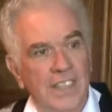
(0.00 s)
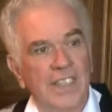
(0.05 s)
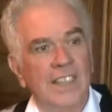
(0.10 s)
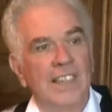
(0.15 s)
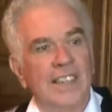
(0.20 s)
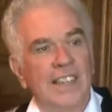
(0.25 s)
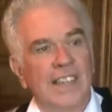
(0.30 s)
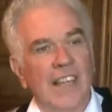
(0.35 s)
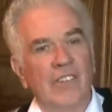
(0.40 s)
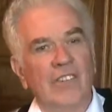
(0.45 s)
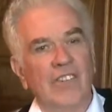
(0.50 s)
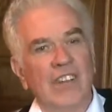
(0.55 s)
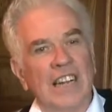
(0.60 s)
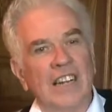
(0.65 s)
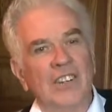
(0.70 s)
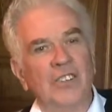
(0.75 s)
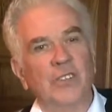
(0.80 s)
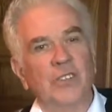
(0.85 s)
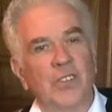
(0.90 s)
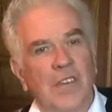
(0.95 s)
They
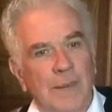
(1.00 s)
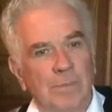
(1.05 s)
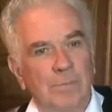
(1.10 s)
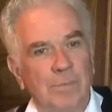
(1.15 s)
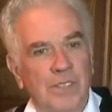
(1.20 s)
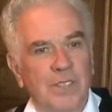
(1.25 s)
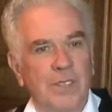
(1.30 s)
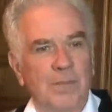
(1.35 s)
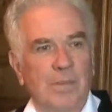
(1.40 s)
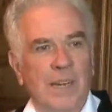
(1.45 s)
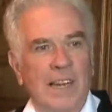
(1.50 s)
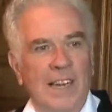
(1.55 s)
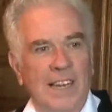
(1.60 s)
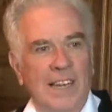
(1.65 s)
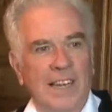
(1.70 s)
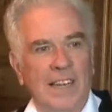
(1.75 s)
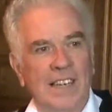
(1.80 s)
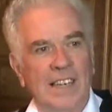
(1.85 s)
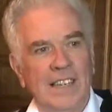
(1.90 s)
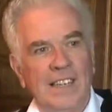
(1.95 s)
feel trapped
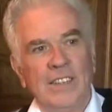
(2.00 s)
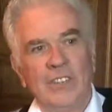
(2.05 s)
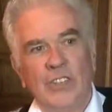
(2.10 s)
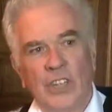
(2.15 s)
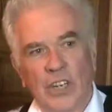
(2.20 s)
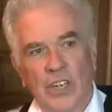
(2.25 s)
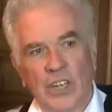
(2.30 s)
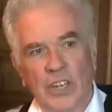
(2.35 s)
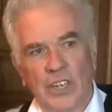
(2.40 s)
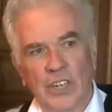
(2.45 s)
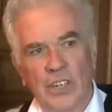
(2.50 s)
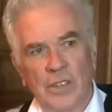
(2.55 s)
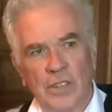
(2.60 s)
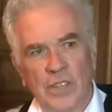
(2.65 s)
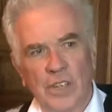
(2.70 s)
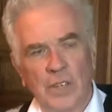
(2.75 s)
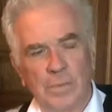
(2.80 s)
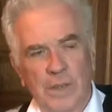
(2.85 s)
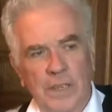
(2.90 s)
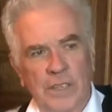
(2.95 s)
by their
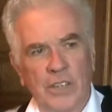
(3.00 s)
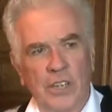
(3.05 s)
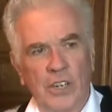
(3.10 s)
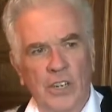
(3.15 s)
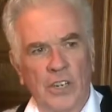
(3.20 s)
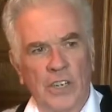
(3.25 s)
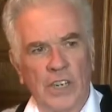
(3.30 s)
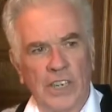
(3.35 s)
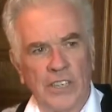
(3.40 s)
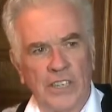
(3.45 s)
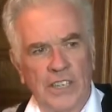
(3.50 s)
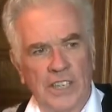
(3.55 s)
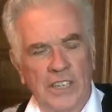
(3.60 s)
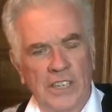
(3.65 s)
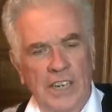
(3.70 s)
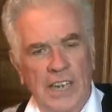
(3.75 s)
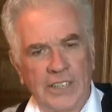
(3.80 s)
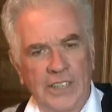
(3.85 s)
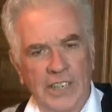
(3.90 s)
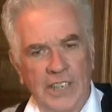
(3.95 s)

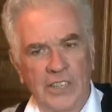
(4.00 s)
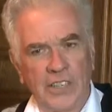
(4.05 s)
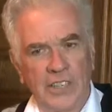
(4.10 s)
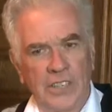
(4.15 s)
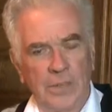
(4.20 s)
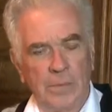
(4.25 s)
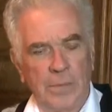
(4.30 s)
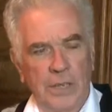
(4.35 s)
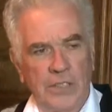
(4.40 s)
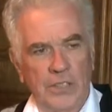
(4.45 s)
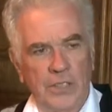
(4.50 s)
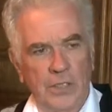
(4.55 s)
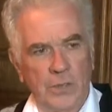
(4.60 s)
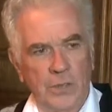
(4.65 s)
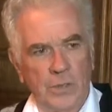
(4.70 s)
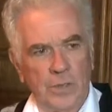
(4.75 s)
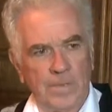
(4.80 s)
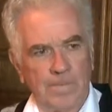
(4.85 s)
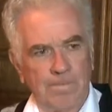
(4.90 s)
addiction to methadone.